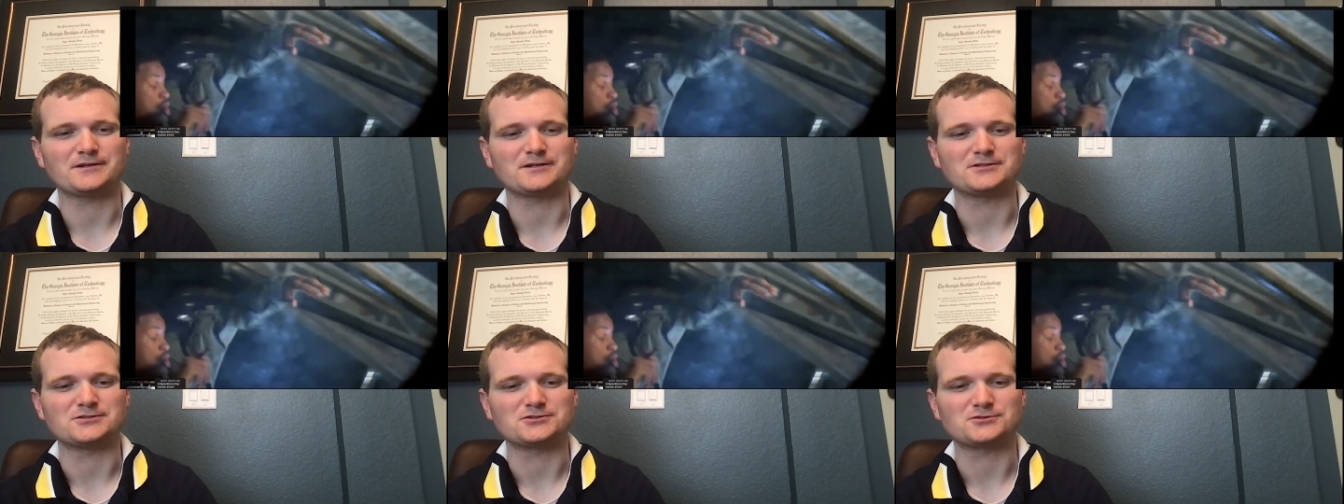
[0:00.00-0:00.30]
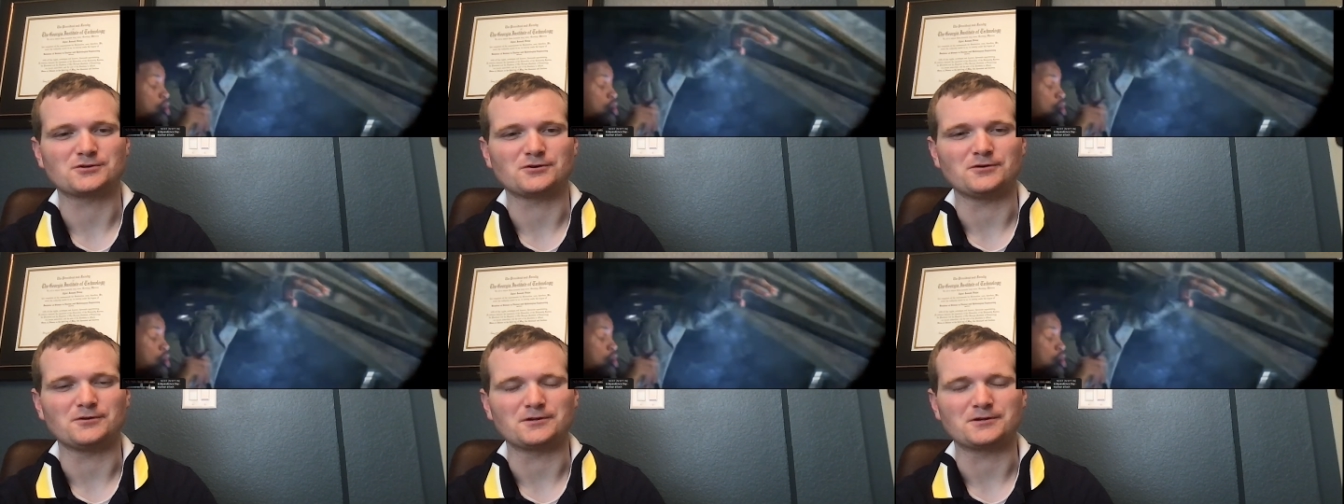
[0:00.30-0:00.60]

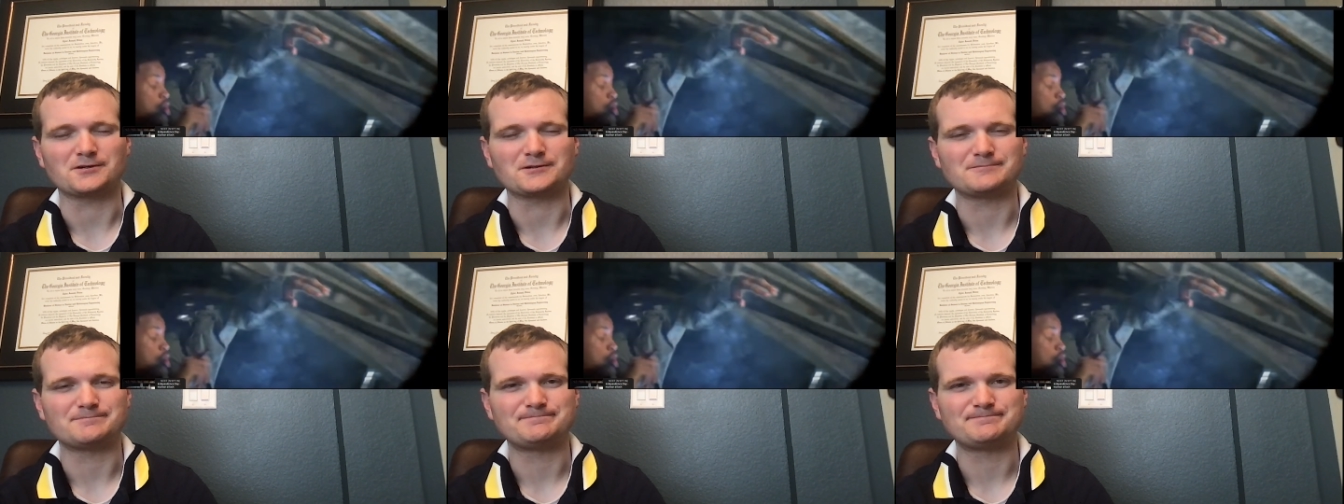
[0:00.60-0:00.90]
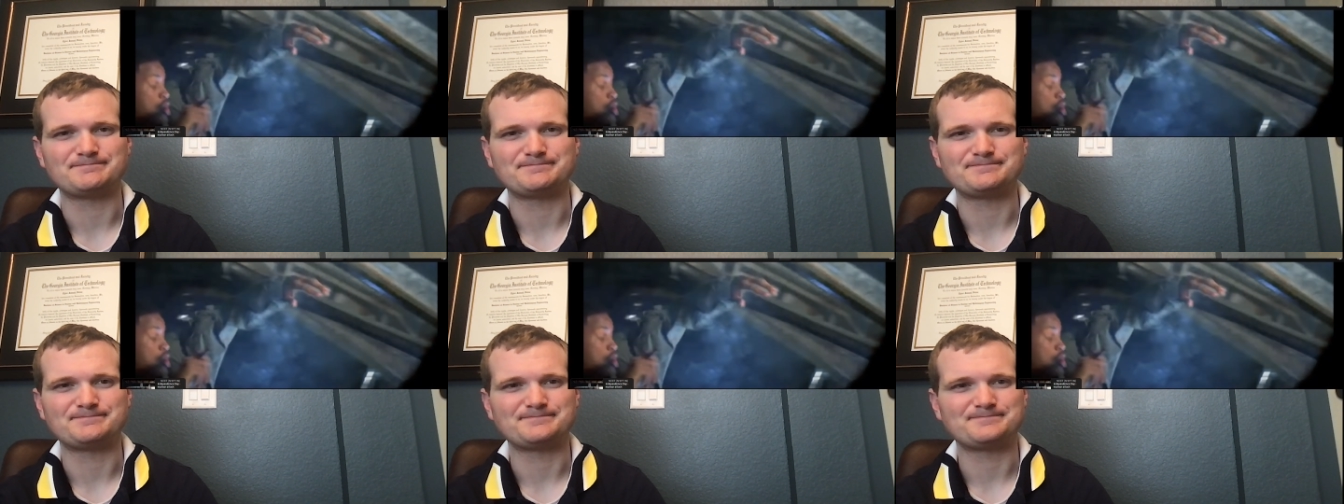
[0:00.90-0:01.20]
controller
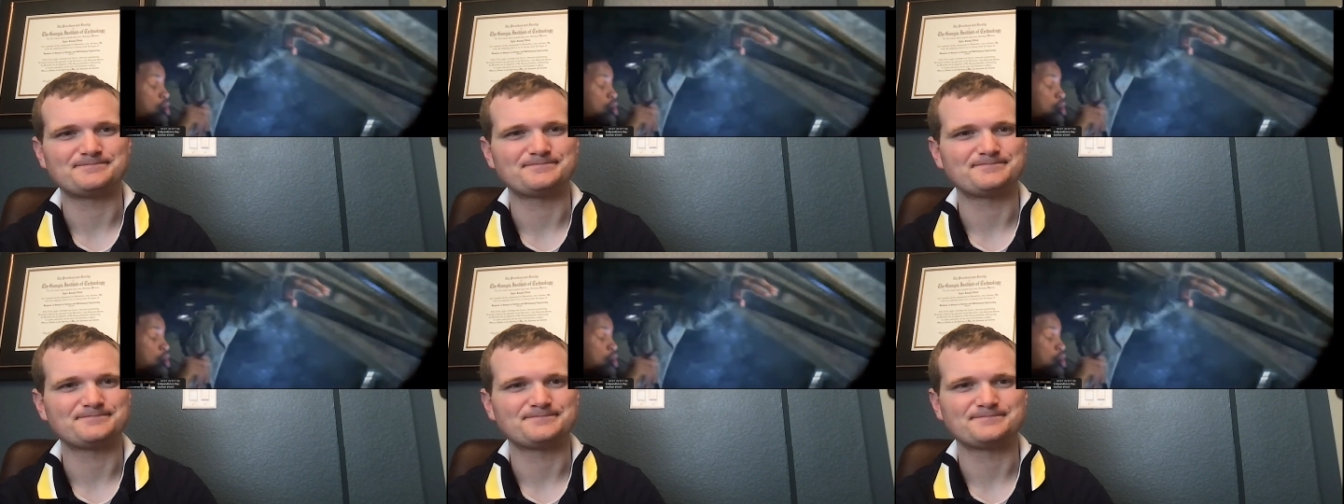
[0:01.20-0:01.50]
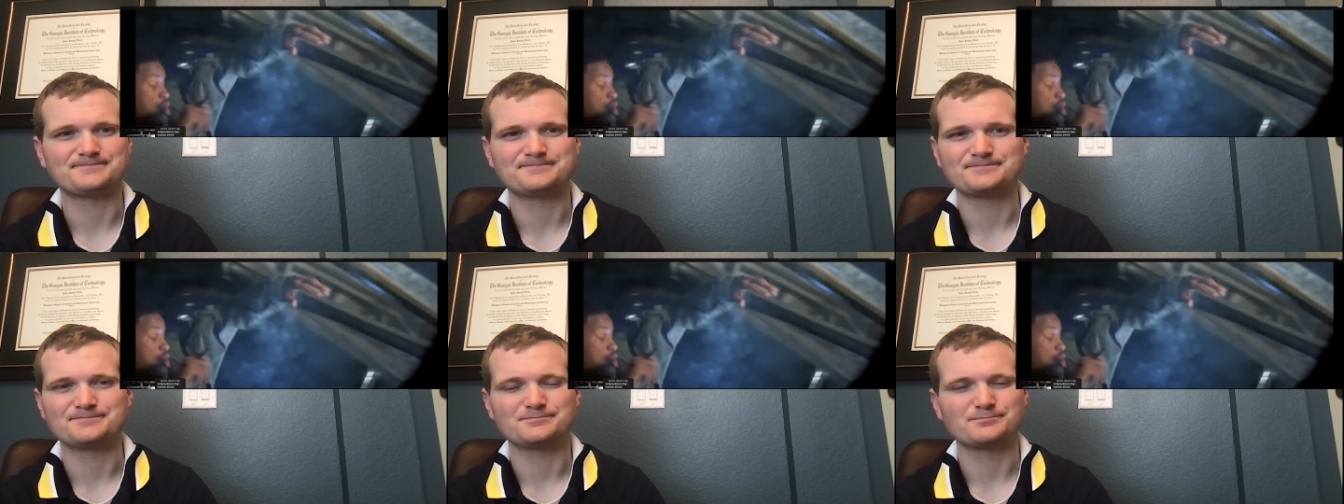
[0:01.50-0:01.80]

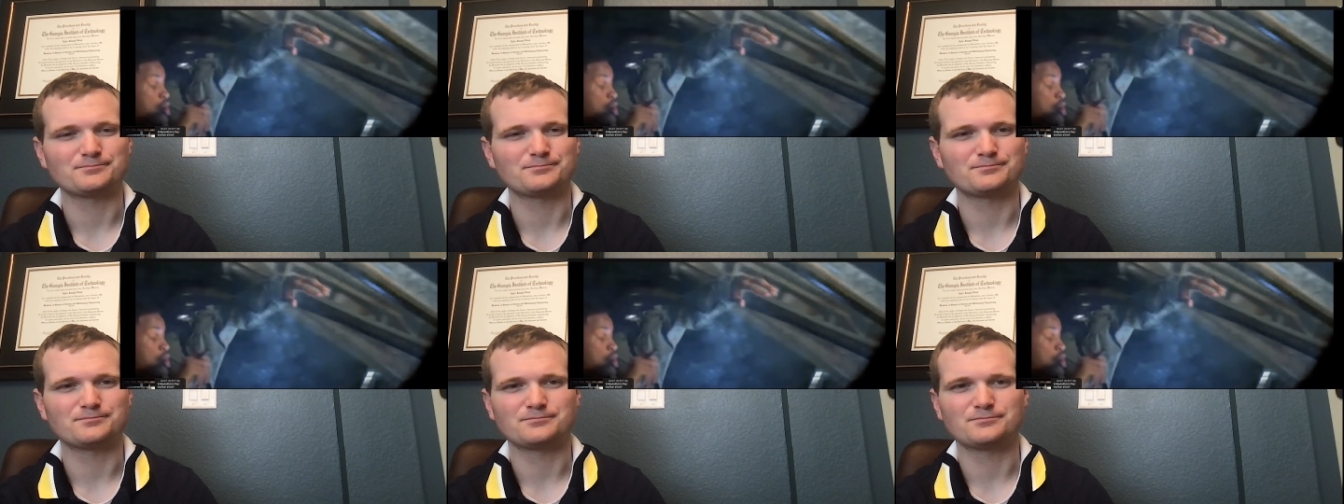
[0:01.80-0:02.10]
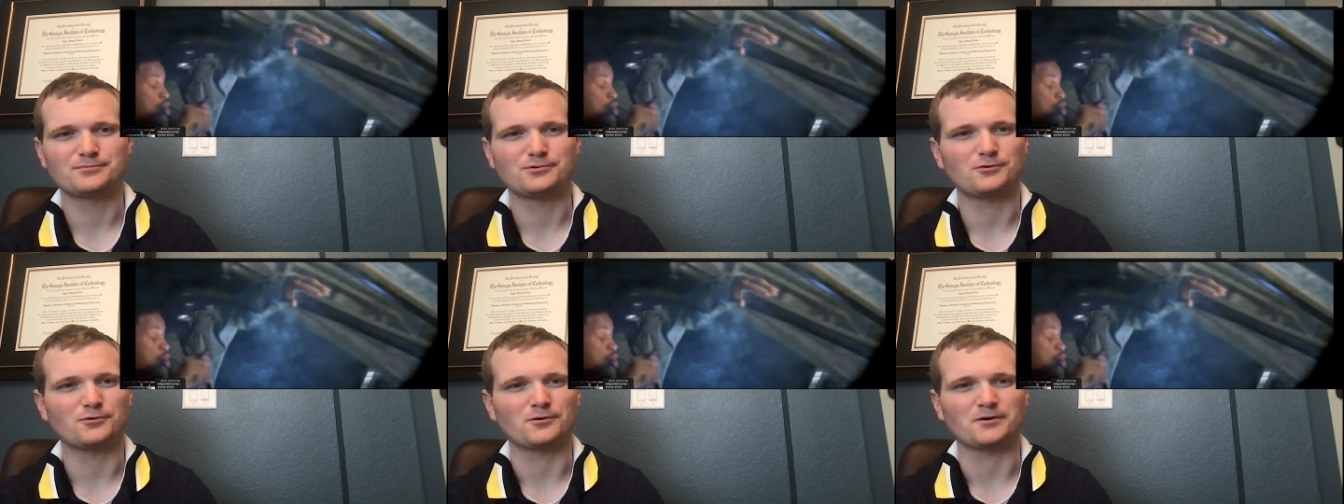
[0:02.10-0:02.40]

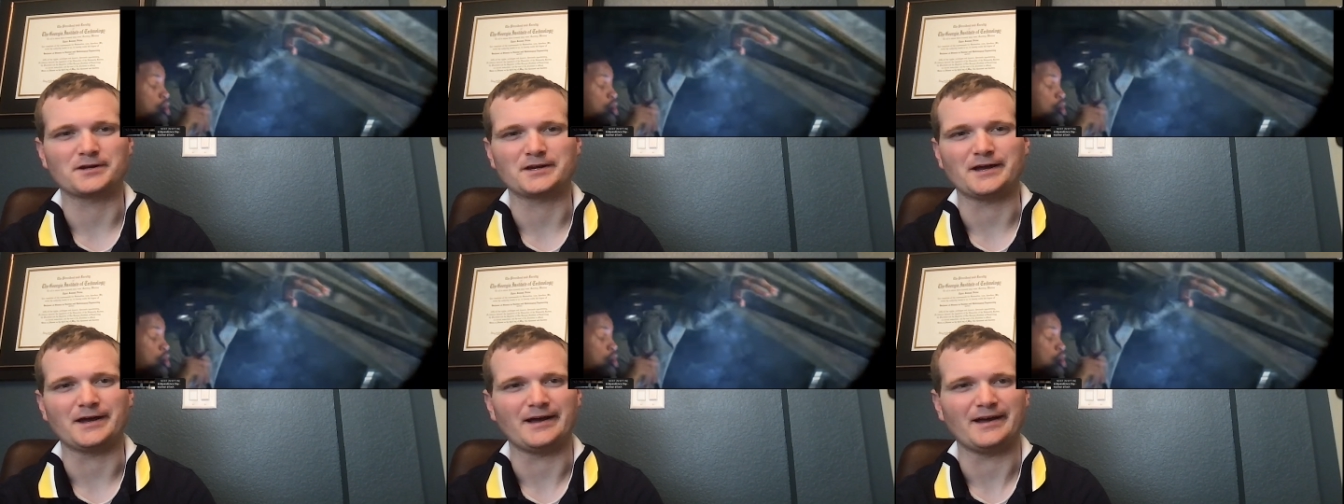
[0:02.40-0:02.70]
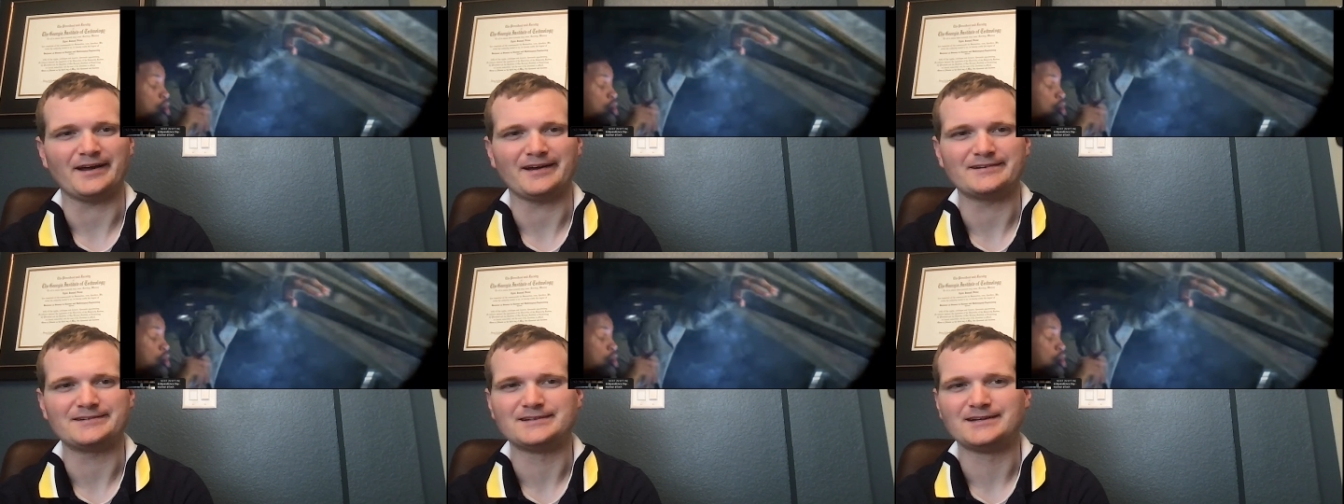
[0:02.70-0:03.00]
poor
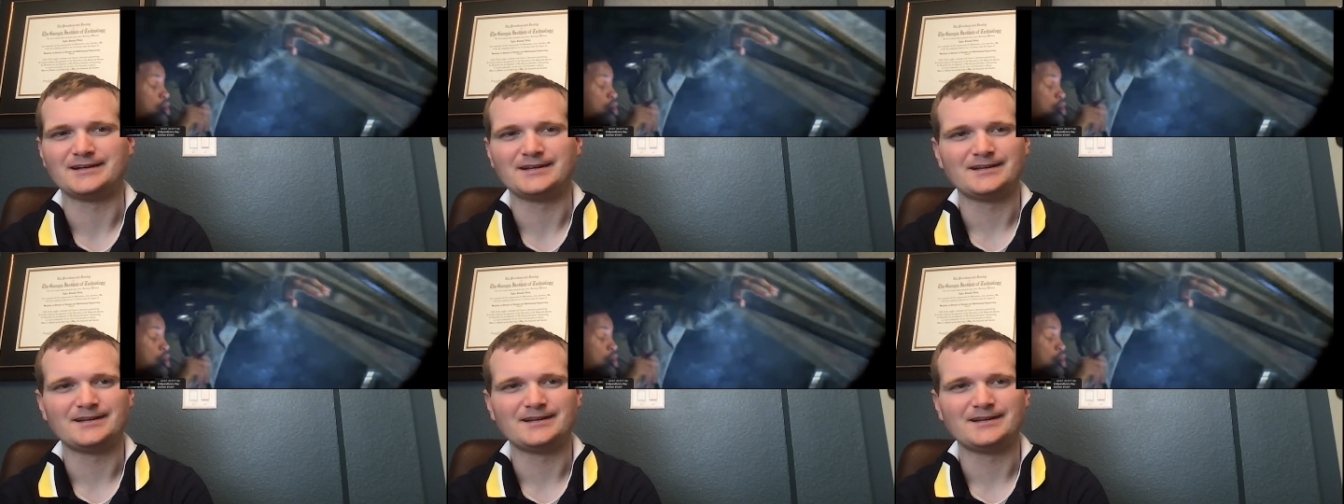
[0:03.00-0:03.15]
guy.